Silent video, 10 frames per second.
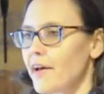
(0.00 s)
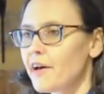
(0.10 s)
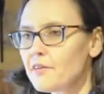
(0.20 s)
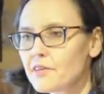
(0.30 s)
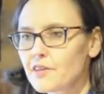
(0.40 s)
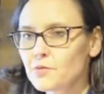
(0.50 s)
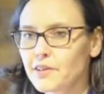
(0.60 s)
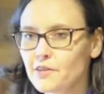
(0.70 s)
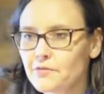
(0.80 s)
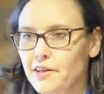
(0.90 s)
healthy
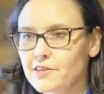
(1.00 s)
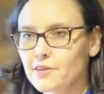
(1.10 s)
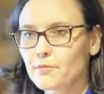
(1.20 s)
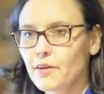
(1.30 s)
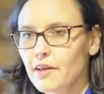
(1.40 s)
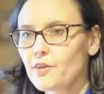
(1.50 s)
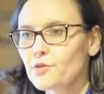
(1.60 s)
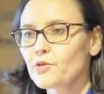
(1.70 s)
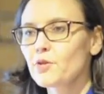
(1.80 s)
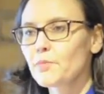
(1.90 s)
adrenal function
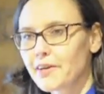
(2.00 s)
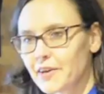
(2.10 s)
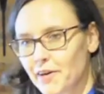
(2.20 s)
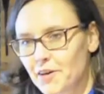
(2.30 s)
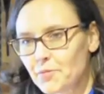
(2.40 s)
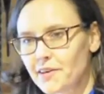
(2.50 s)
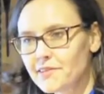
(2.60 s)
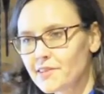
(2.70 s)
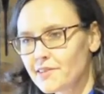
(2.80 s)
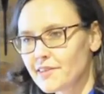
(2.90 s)
through the perimenopause
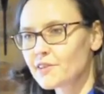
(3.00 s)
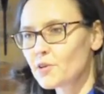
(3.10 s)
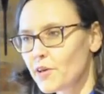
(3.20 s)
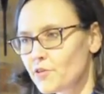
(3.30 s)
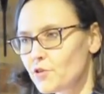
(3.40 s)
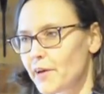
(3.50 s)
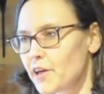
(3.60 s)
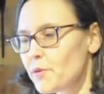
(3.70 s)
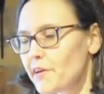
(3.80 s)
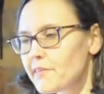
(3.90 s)
years and going through
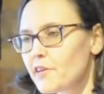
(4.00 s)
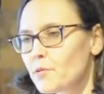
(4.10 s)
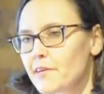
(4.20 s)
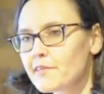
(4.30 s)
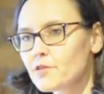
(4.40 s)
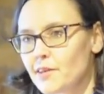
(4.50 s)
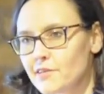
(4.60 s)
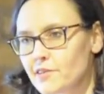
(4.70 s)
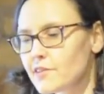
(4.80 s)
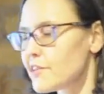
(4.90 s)
menopause, otherwise the
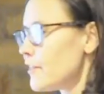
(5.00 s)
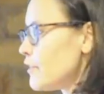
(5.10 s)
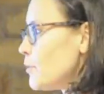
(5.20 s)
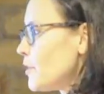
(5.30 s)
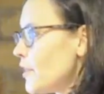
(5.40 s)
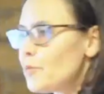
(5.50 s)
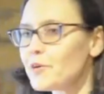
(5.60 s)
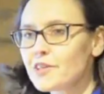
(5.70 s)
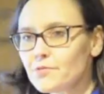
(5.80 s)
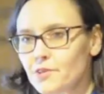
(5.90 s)
transition tends to be a lot more
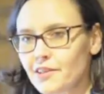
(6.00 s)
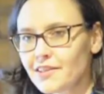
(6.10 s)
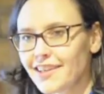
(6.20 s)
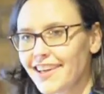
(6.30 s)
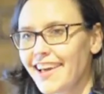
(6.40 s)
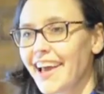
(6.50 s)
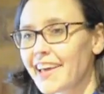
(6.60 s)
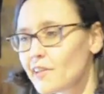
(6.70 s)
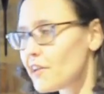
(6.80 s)
difficult and